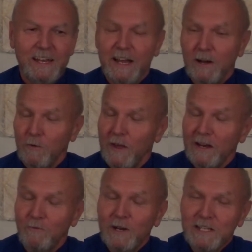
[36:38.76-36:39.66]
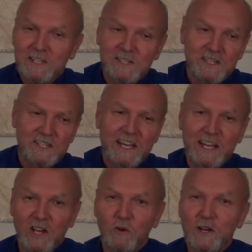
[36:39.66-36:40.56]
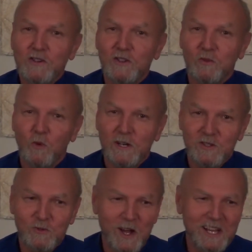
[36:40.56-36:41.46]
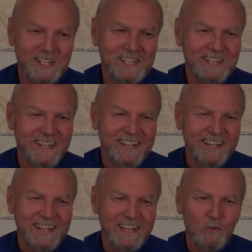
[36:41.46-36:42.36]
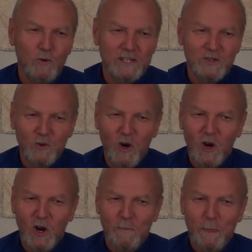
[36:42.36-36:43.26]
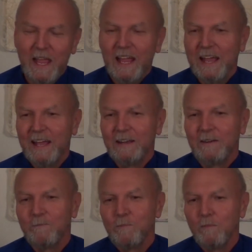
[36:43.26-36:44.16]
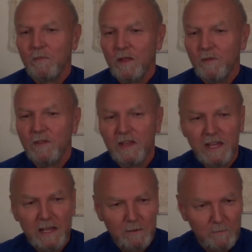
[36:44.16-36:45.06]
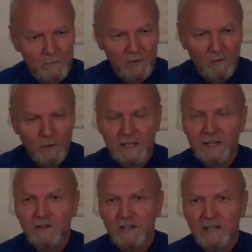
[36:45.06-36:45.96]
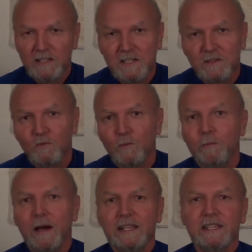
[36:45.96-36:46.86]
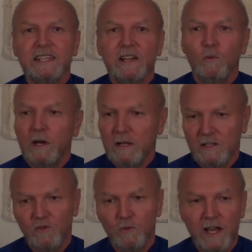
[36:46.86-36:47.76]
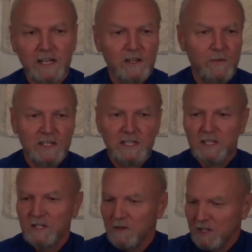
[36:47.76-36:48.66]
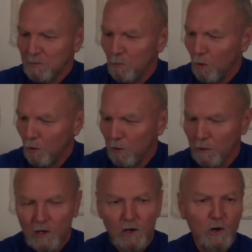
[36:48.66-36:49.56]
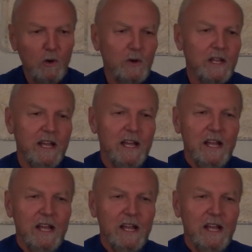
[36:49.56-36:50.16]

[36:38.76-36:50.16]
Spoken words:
Now that raises a second question: what is right and what is wrong? And the religionist might say, well, it's right, this is this moral code